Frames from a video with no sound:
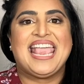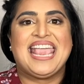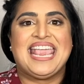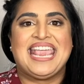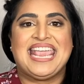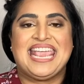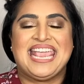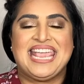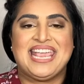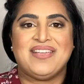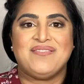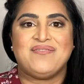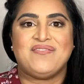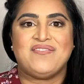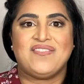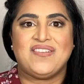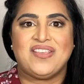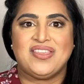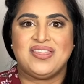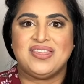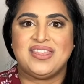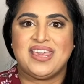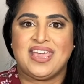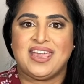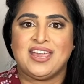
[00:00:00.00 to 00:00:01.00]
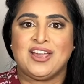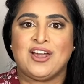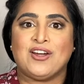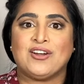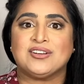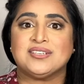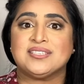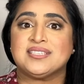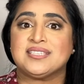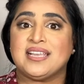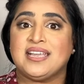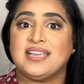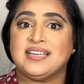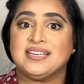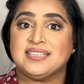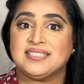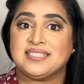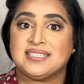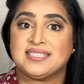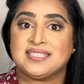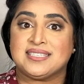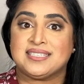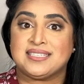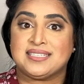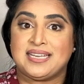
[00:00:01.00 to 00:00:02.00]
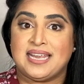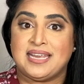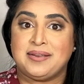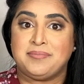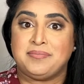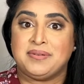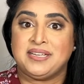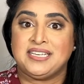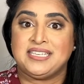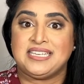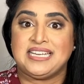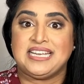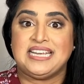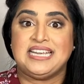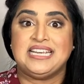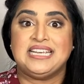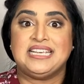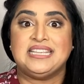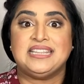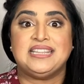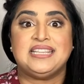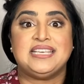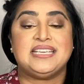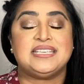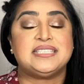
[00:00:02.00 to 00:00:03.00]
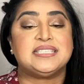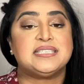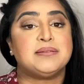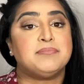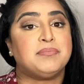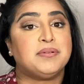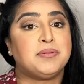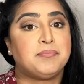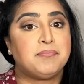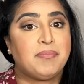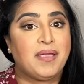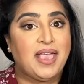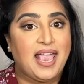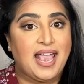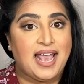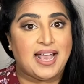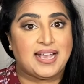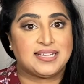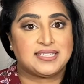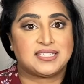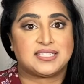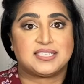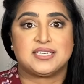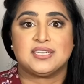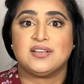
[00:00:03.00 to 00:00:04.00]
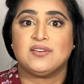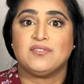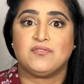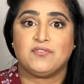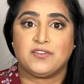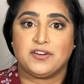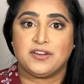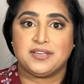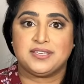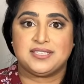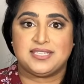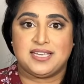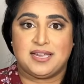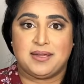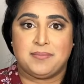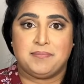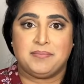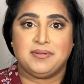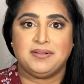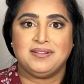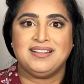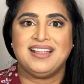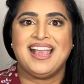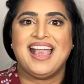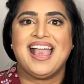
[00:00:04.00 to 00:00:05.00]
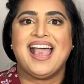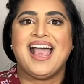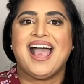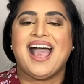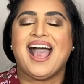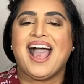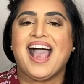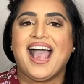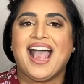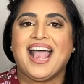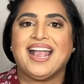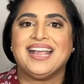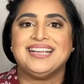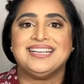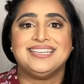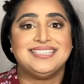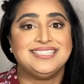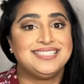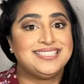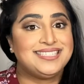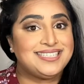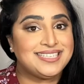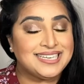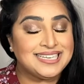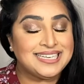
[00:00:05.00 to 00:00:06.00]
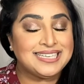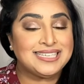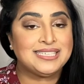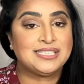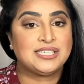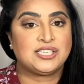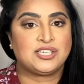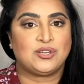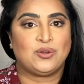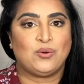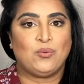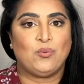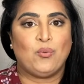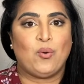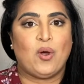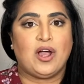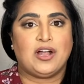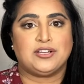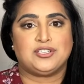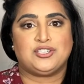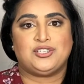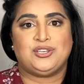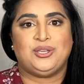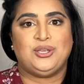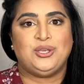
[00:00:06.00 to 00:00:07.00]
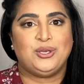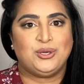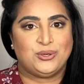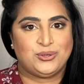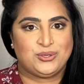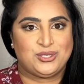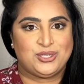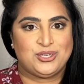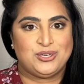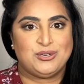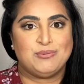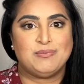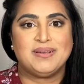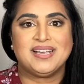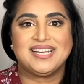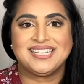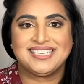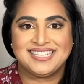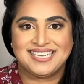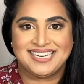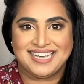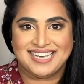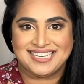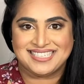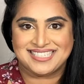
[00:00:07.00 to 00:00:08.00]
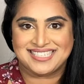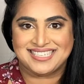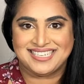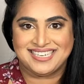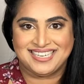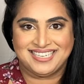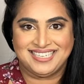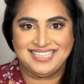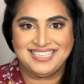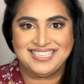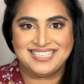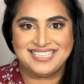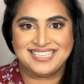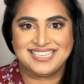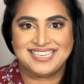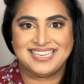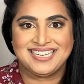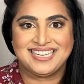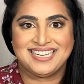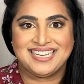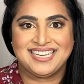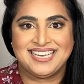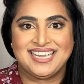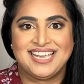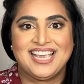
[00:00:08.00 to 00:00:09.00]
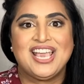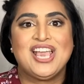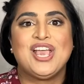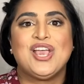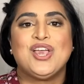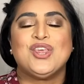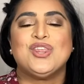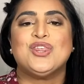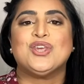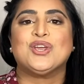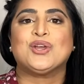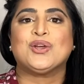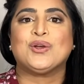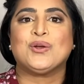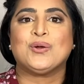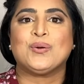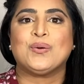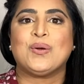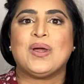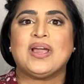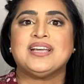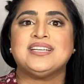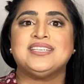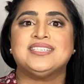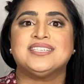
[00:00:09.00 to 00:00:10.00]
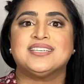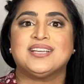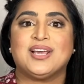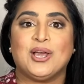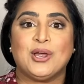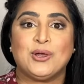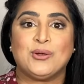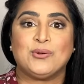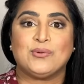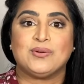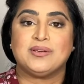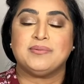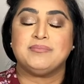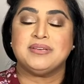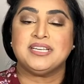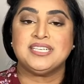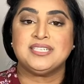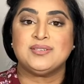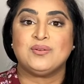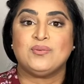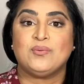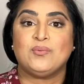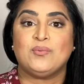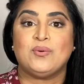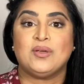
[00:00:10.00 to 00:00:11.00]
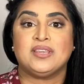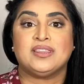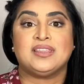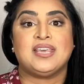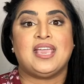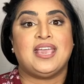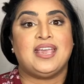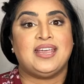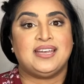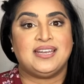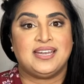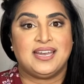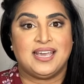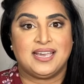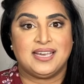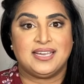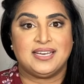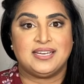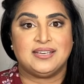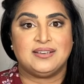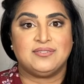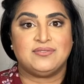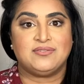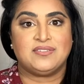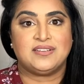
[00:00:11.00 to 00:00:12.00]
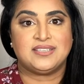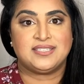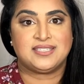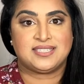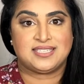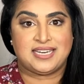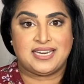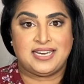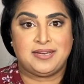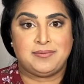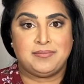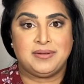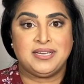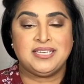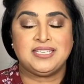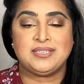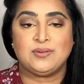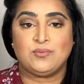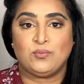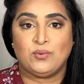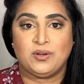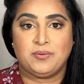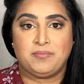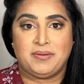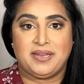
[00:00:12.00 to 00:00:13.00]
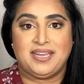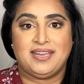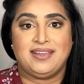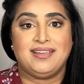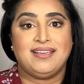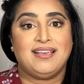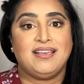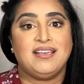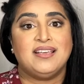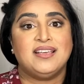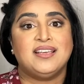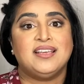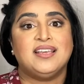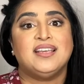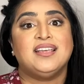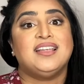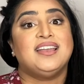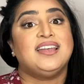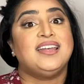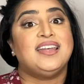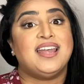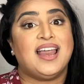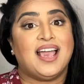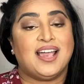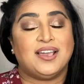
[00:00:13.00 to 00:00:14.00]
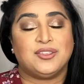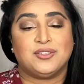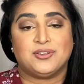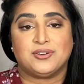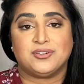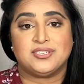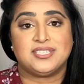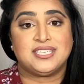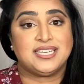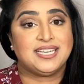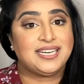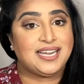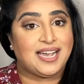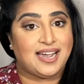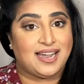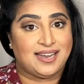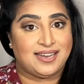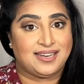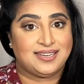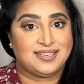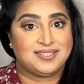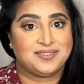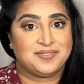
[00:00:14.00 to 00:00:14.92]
If they are saying a statement in the simple past, for example, I didn't watch YouTube last night, the correct agreement with a negative statement would be, neither did I.